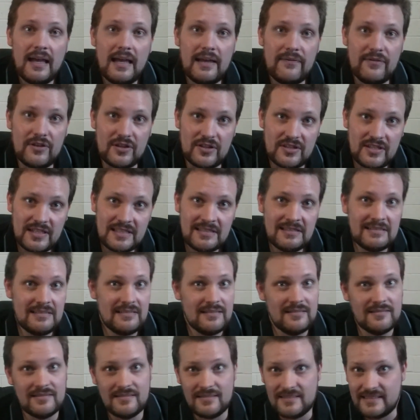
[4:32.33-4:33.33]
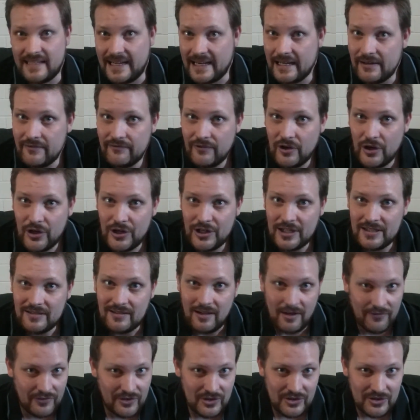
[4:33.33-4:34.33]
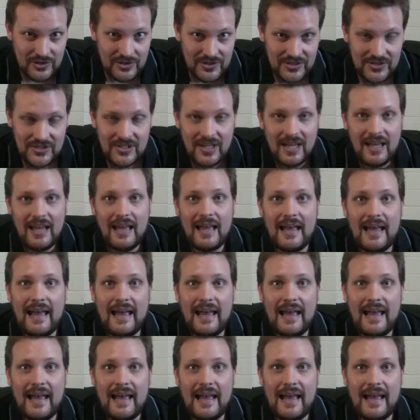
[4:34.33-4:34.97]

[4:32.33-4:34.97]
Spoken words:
If you didn't, downvote it, of course.